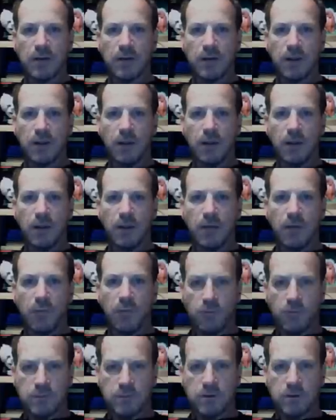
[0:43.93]
these
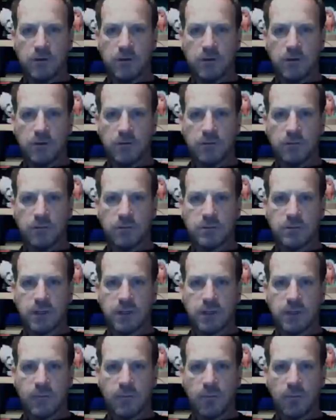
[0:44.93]
articles that I'm going to point
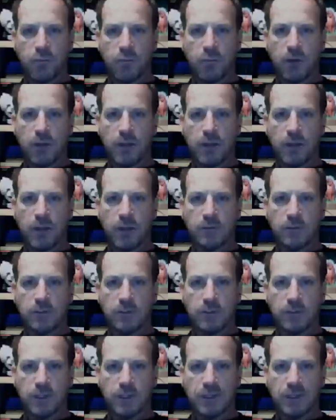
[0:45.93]
out to you, to get
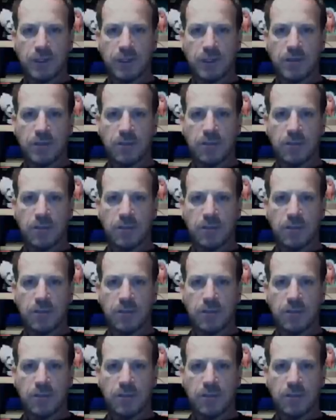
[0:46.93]
them out